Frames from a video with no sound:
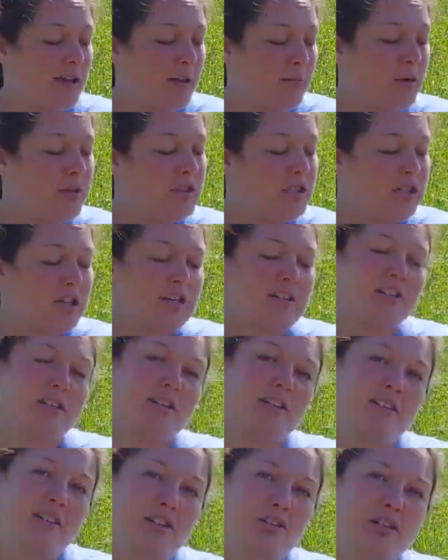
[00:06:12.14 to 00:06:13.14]
But there
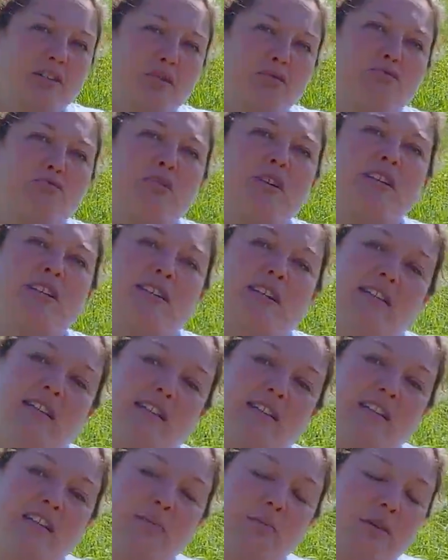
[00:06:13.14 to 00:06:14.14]
is a reason
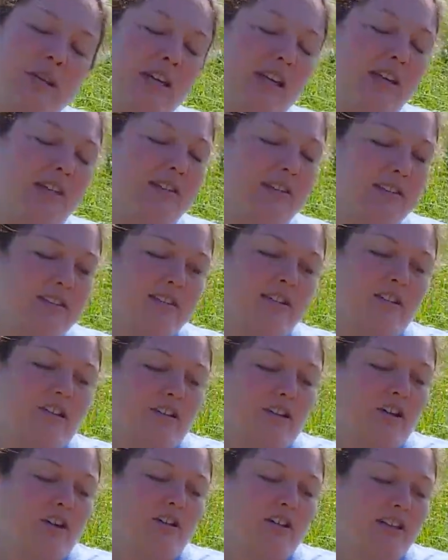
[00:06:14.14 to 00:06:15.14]
that these plants
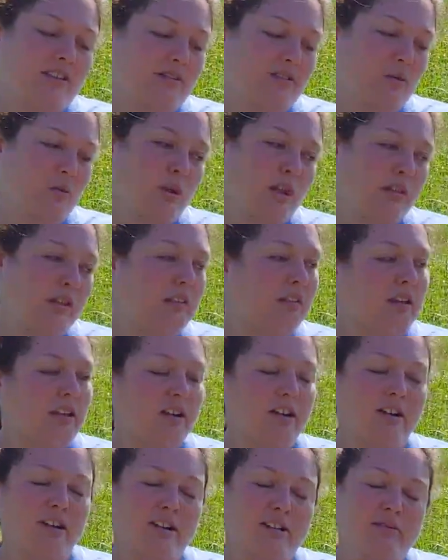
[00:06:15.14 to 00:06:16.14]
are the way that
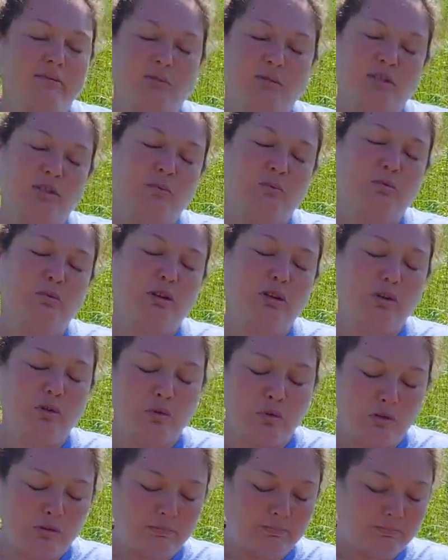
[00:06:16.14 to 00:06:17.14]
they are, which is pretty
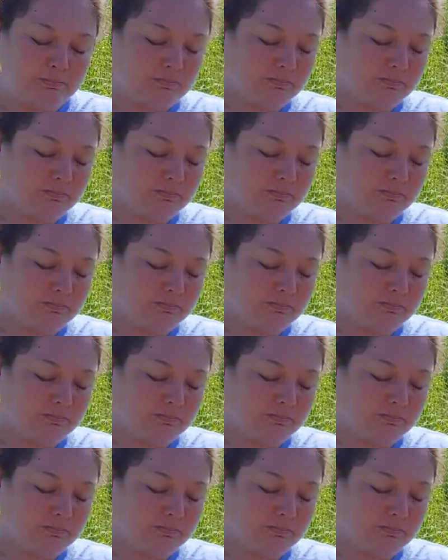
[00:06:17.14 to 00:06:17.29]
cool.